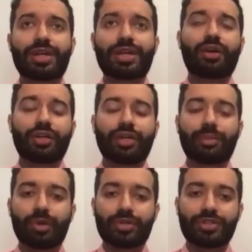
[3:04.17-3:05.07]
are
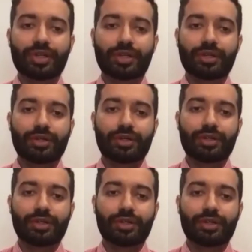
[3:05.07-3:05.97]
reimbursing a
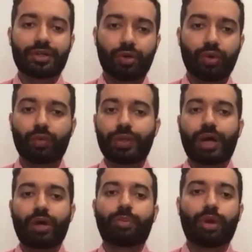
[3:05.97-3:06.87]
certain code
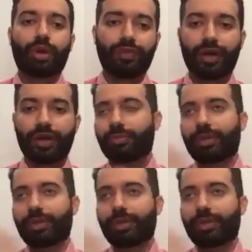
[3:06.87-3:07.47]
without a modifier,